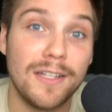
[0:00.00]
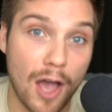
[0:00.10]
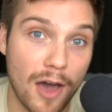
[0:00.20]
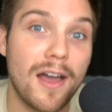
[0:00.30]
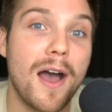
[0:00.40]

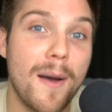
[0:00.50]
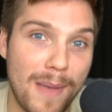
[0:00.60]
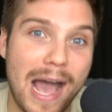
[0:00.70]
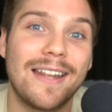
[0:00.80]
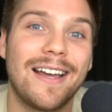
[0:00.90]
not a
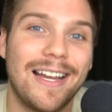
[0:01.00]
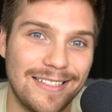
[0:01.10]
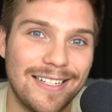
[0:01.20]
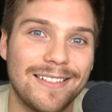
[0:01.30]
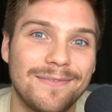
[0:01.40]
bad
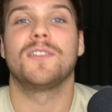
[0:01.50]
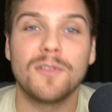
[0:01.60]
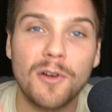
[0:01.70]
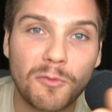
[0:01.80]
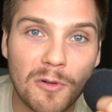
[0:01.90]
idea. So
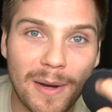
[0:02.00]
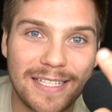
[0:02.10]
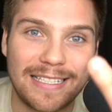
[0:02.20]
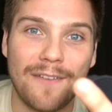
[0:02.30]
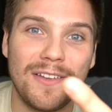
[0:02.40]
those were my
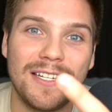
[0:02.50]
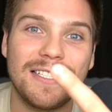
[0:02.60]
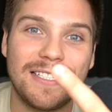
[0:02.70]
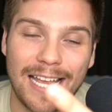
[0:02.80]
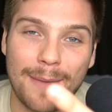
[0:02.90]
7
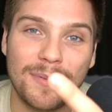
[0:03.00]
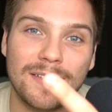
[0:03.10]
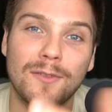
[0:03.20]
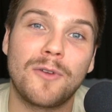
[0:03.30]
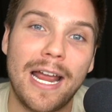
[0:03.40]

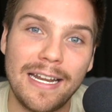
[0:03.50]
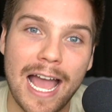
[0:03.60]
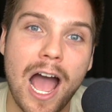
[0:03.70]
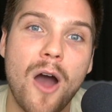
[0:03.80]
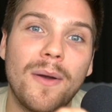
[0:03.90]
tips right
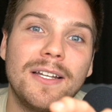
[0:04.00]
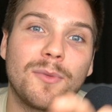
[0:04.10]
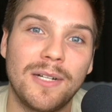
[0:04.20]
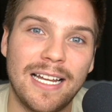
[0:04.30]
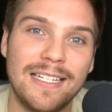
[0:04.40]
now in
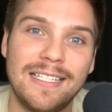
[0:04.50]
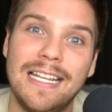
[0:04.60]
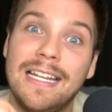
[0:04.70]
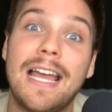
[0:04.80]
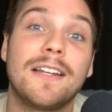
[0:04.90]

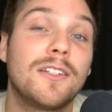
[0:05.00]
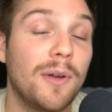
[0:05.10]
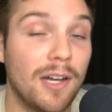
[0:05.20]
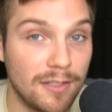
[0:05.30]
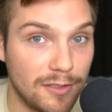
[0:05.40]
2019 and
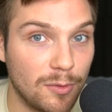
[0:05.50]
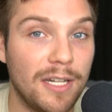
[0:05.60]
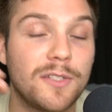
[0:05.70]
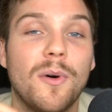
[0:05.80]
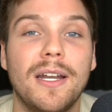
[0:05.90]
going on into
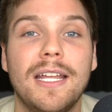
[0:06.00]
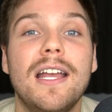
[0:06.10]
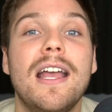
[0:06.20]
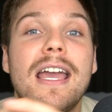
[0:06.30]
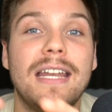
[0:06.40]
2020
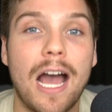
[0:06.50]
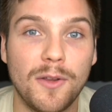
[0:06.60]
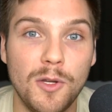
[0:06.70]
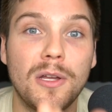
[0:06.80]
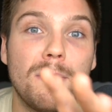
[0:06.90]
and how
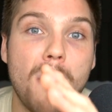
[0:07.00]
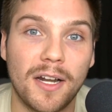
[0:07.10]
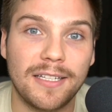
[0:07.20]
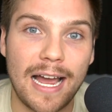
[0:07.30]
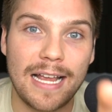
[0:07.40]
you can
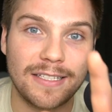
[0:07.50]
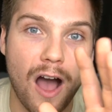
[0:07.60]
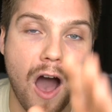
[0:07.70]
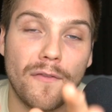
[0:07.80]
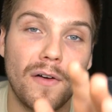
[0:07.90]
monetize
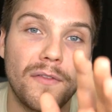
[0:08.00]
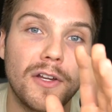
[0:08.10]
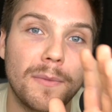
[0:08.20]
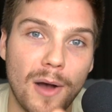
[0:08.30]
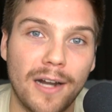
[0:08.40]
off of
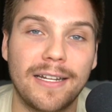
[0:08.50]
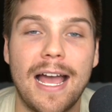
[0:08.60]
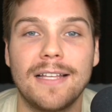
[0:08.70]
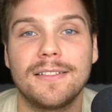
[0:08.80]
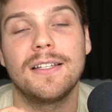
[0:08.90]
your
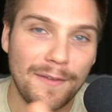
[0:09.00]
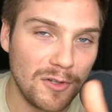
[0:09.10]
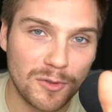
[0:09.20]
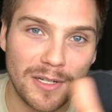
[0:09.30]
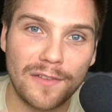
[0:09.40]
podcast. If you
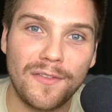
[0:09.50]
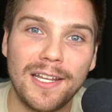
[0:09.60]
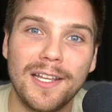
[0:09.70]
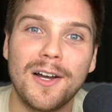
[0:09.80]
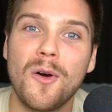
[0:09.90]
enjoyed the
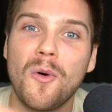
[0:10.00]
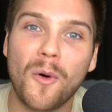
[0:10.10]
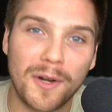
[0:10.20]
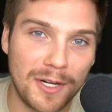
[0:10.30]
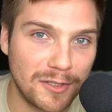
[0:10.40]
video
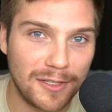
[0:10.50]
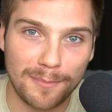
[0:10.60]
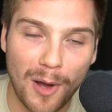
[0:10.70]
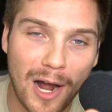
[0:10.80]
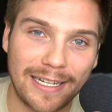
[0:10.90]
or you're interested in
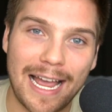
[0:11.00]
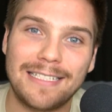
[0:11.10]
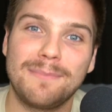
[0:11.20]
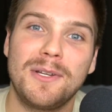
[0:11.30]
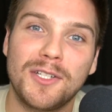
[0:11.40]
podcasting, be